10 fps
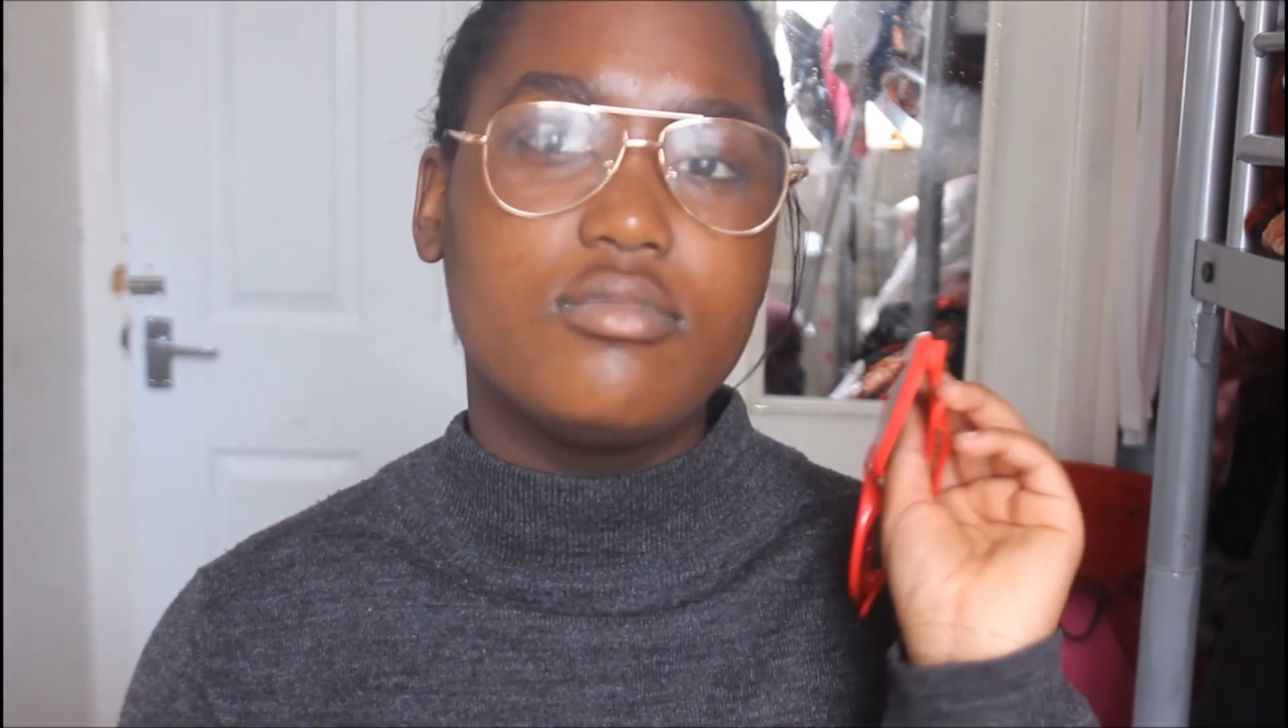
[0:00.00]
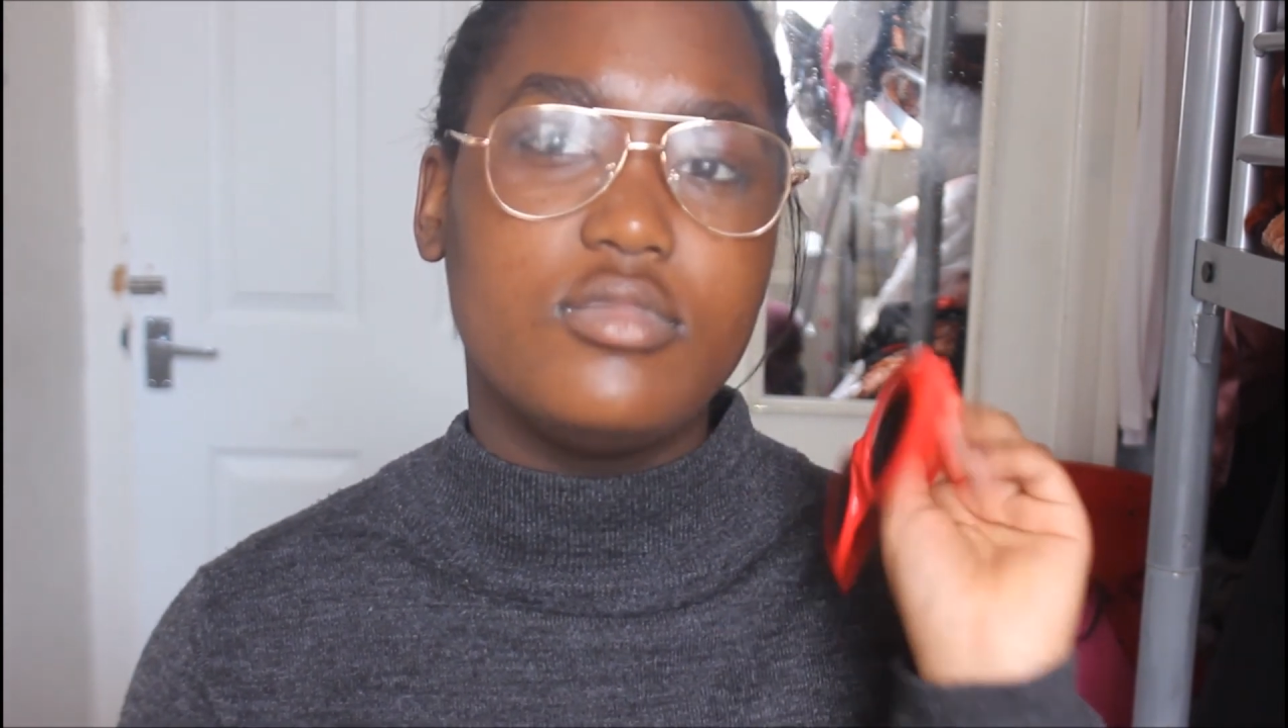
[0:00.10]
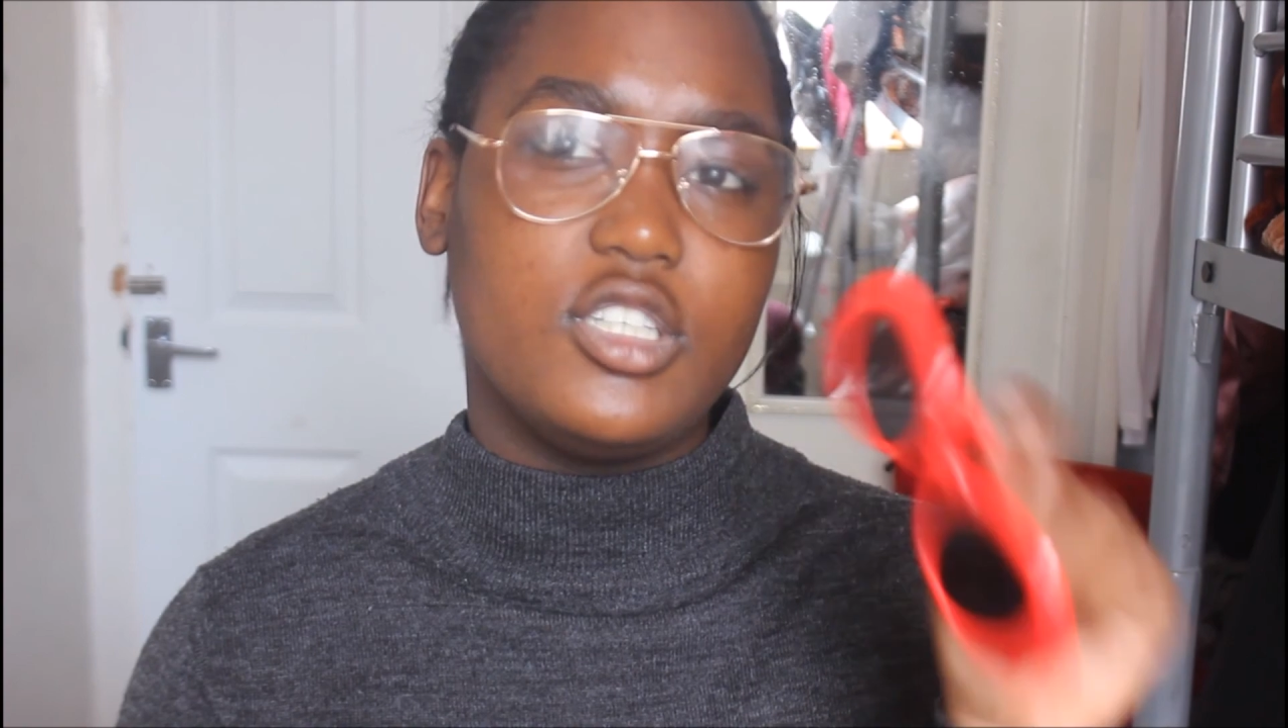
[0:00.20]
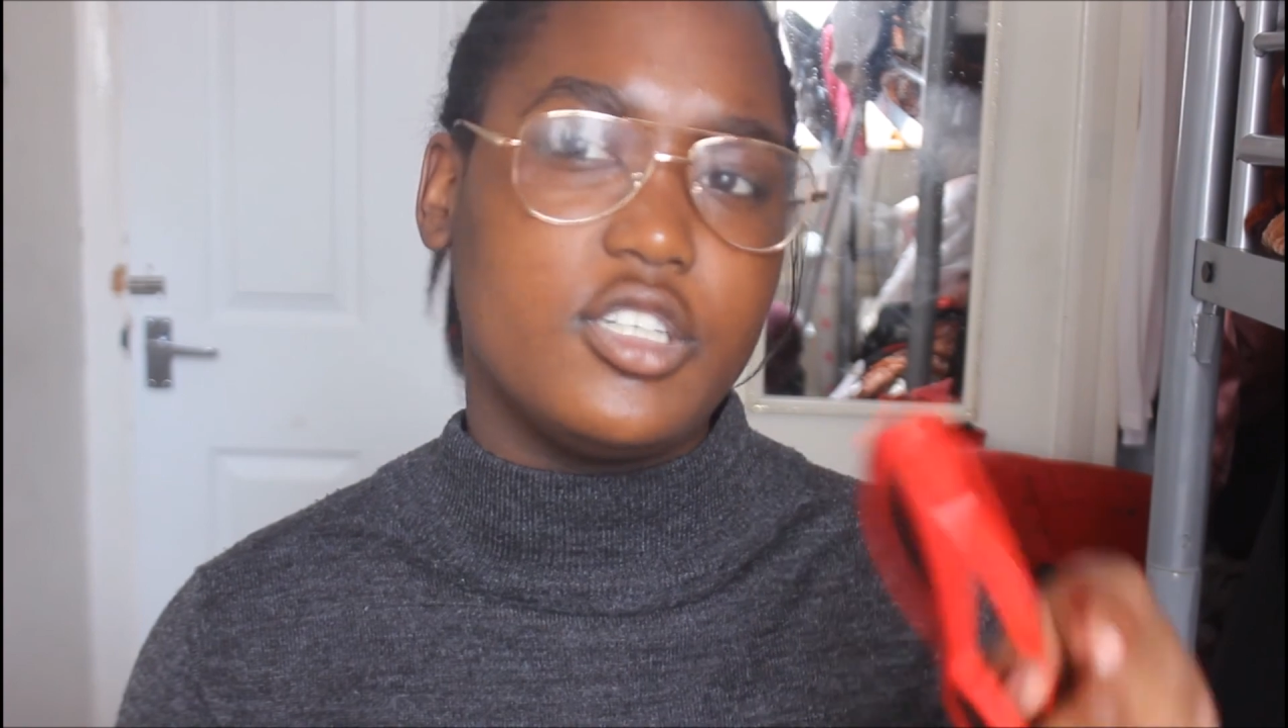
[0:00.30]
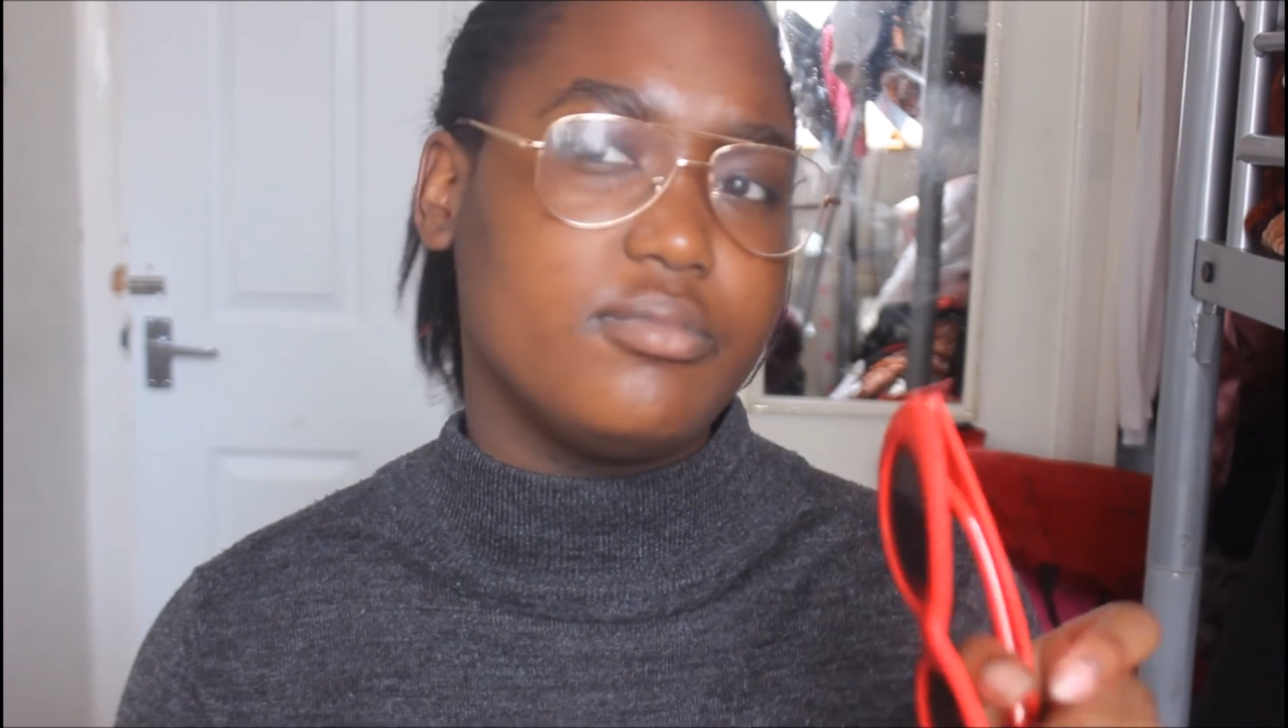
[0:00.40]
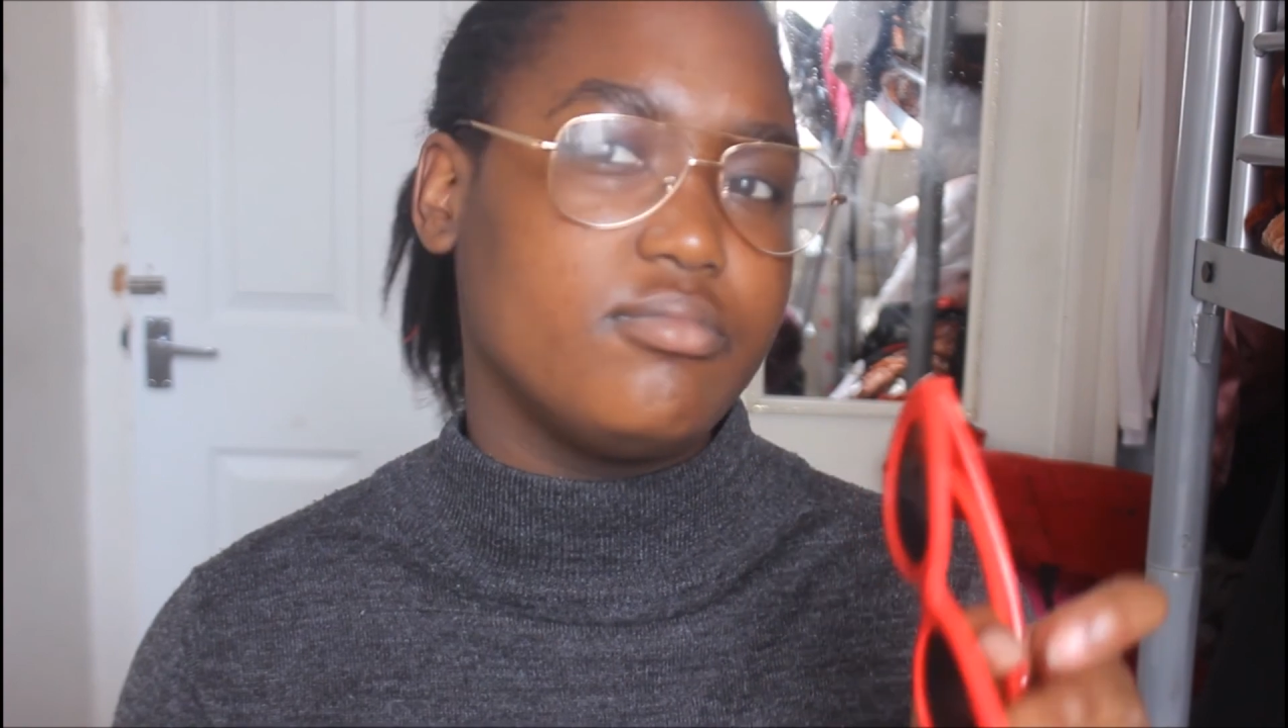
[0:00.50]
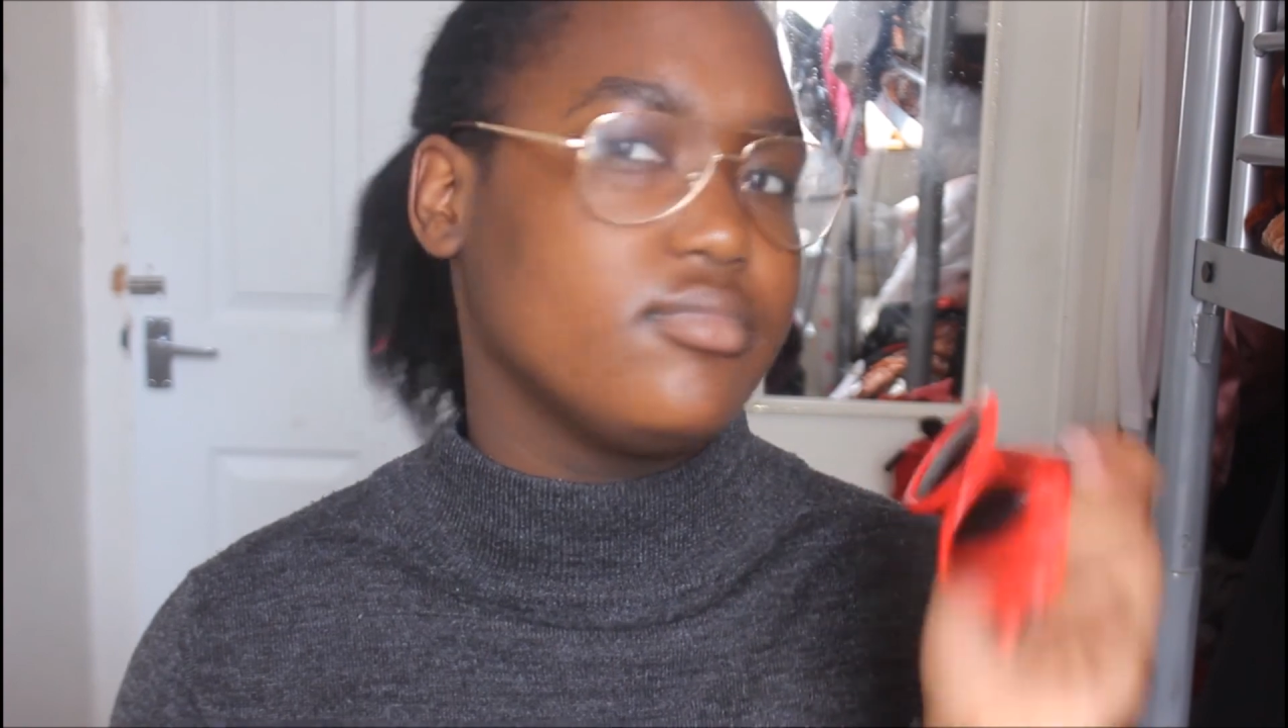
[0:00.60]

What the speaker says: you know,